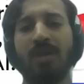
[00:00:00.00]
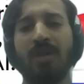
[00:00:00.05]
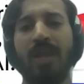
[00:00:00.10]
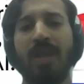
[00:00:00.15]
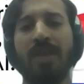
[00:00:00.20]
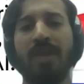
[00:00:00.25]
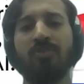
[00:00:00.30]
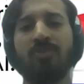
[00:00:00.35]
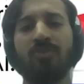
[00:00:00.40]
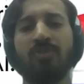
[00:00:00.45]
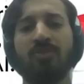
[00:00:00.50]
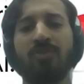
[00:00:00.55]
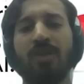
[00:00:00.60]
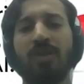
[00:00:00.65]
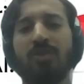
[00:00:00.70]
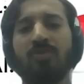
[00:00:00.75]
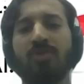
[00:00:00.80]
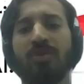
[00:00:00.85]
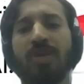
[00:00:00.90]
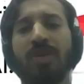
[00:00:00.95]
Like
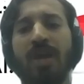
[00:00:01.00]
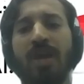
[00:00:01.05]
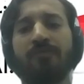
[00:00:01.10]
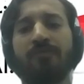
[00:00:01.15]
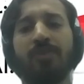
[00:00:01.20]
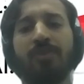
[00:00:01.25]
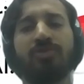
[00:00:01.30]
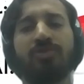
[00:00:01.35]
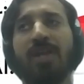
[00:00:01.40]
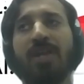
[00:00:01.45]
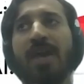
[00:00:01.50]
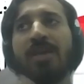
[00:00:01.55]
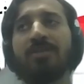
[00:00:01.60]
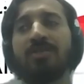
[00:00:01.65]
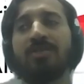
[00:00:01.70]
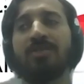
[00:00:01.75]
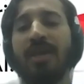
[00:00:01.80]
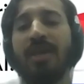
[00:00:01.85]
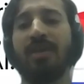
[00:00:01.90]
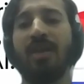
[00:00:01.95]
you can
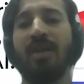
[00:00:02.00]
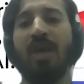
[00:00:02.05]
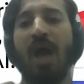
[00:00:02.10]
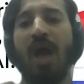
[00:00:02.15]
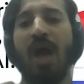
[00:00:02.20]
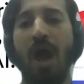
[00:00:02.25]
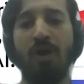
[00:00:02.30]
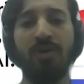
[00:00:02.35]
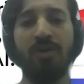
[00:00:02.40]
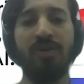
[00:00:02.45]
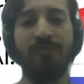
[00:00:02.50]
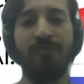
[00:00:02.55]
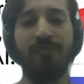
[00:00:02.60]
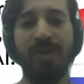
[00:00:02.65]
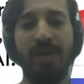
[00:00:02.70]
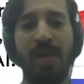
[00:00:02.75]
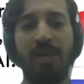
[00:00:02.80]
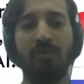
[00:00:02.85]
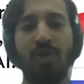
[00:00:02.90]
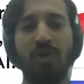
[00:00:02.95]
visualize like how
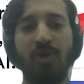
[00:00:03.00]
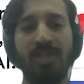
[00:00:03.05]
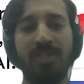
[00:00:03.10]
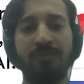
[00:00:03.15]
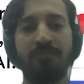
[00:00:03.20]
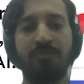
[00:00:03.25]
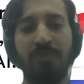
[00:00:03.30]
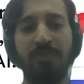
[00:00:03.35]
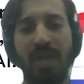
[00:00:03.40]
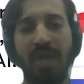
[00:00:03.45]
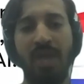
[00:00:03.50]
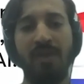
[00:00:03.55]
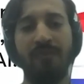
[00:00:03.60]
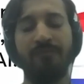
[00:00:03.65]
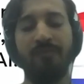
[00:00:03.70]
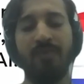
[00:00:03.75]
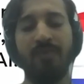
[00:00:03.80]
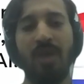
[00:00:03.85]
different algorithms behave